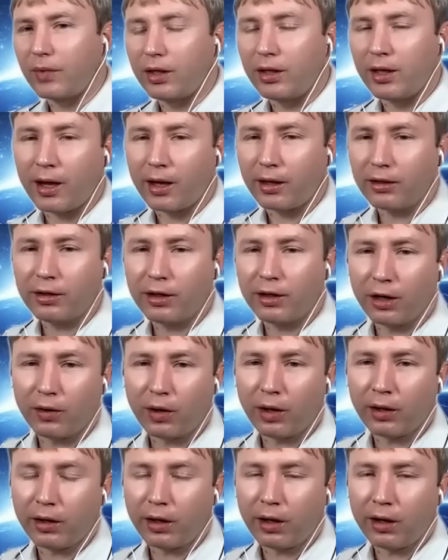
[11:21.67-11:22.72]
Yeah, you know,
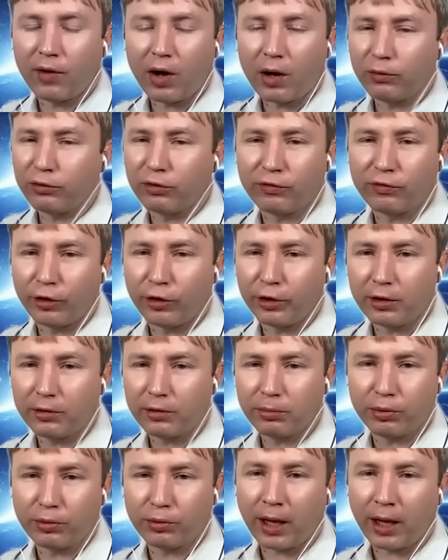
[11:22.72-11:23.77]
I, have always avoided
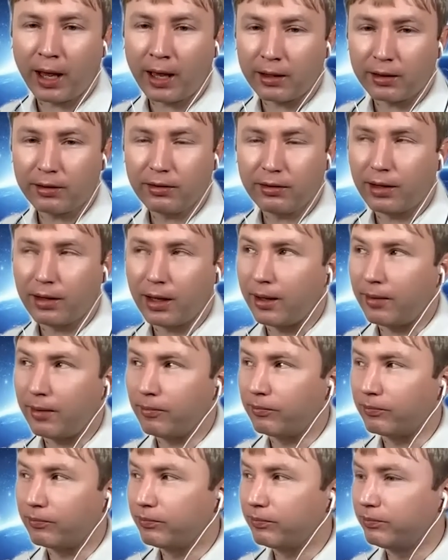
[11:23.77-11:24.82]
Phuket
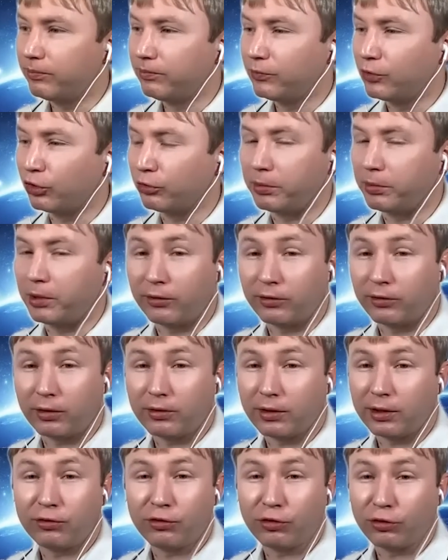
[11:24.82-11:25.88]
um, just because I,
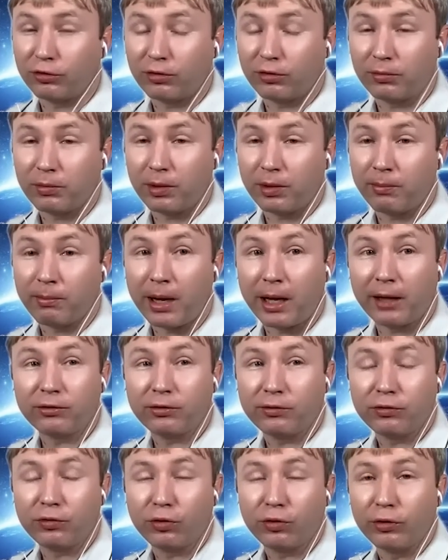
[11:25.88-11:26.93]
it's just a
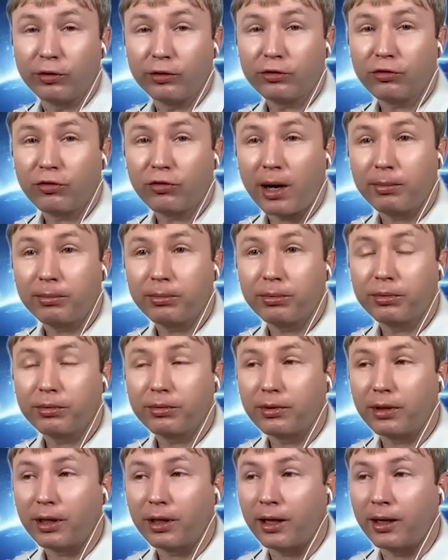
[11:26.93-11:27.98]
massive tourist trap.
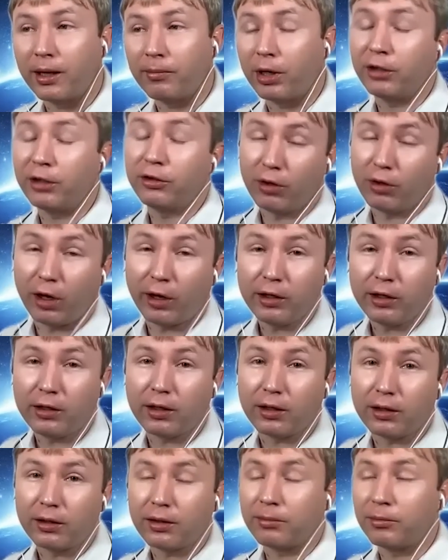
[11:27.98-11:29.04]
Um, I do like
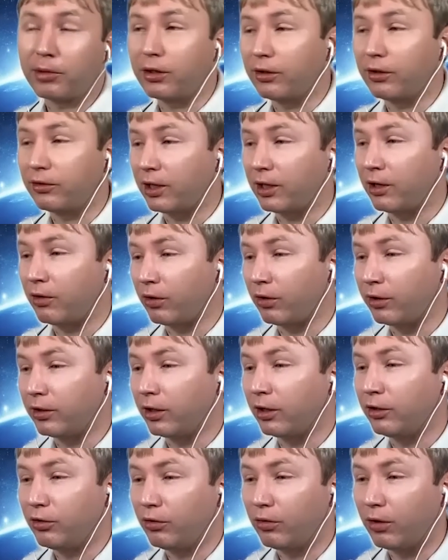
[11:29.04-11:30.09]
it. I'm not going to say I don't like
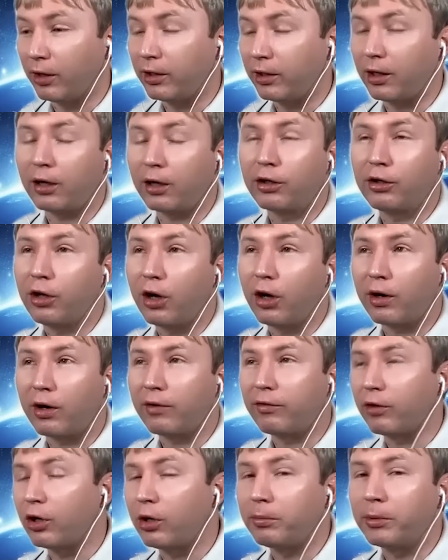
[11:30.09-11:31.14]
it. I do like it. I could go there
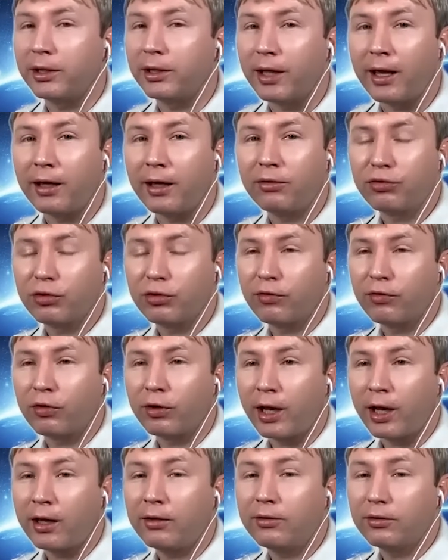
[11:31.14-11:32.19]
for a couple of days, three or four
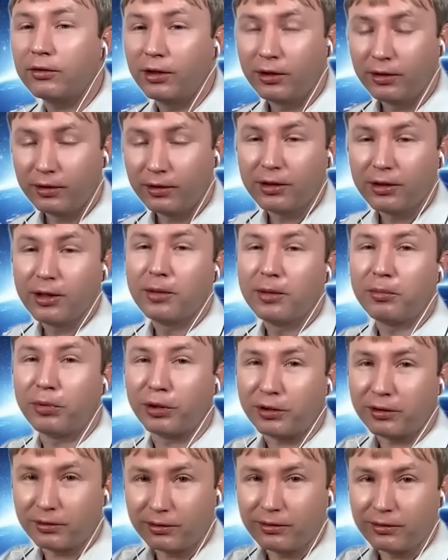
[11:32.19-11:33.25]
days. But
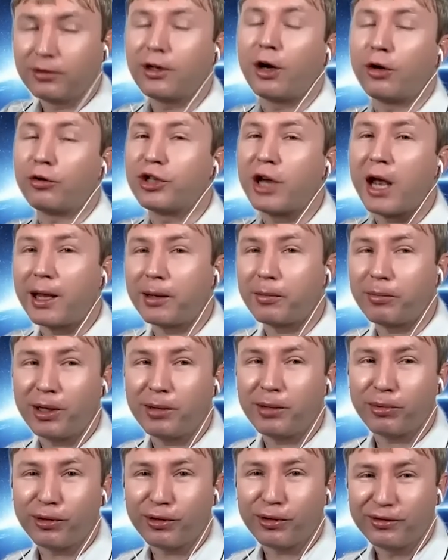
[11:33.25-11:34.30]
Koh Chang,
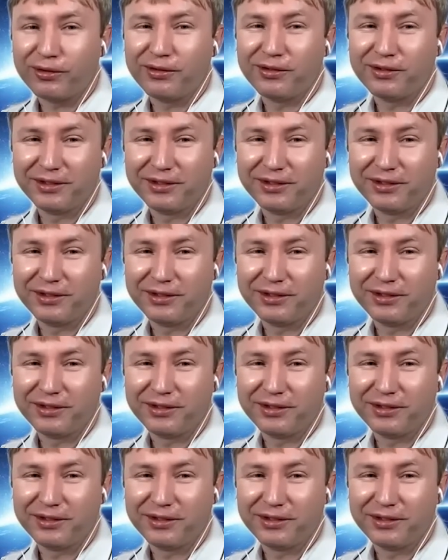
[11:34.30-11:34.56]
people,